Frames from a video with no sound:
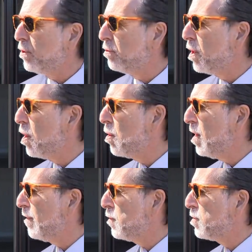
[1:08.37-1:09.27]
You know
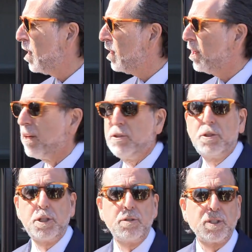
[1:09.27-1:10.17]
if you take a gun and you
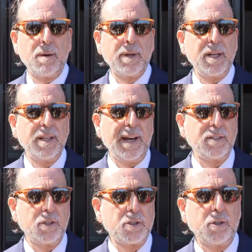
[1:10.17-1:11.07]
shoot somebody, that
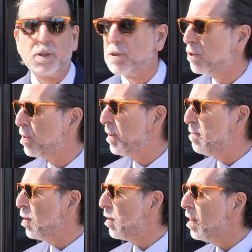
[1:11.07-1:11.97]
is assault or could be
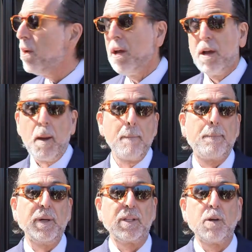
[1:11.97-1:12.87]
murder.
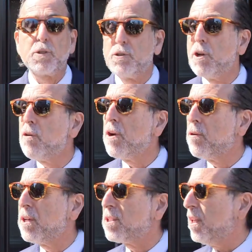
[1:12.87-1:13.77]
But there is no
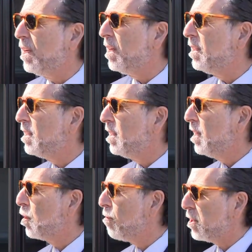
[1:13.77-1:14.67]
notice in the
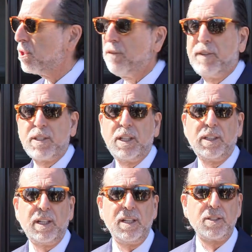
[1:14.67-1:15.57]
correctional
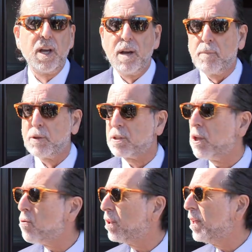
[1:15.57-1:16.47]
facilities, both
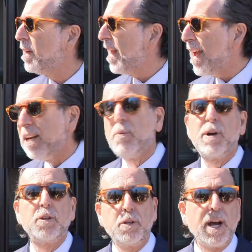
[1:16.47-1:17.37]
locally or anywhere
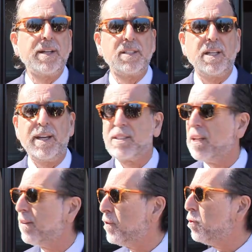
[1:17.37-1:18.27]
in the United States, that
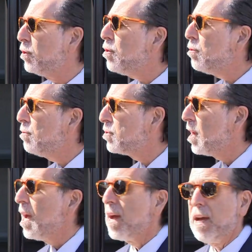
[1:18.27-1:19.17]
if you use
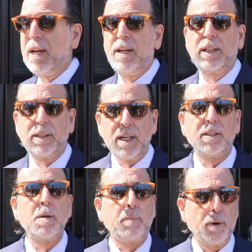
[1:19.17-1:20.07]
a
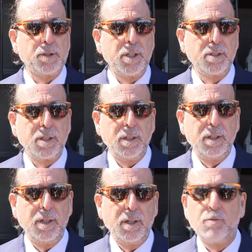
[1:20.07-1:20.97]
legally purchased
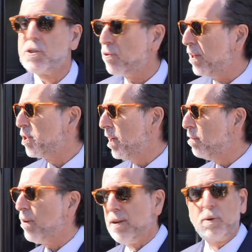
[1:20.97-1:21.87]
restraint chair,
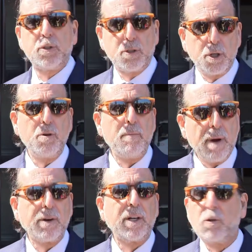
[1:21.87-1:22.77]
right, which two
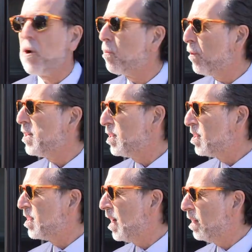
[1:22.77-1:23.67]
American corporations
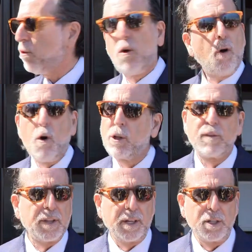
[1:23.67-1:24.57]
sell all over
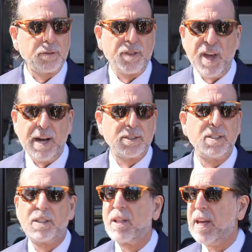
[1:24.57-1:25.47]
the country,
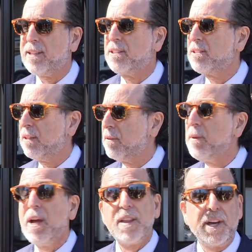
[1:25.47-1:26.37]
thousands and thousands of them,
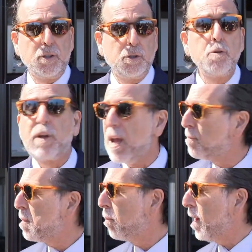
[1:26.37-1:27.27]
that you can
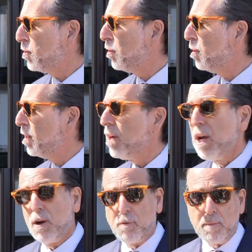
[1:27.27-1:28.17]
be prosecuted.
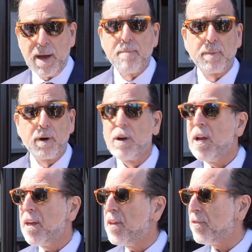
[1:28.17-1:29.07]
Remember
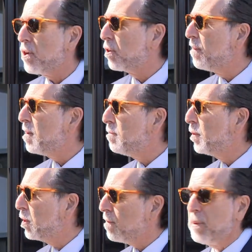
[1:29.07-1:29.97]
that there could have,
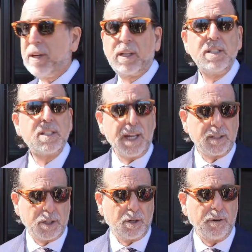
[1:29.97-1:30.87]
could have been a consent
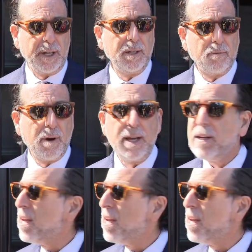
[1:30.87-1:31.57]
decree, right?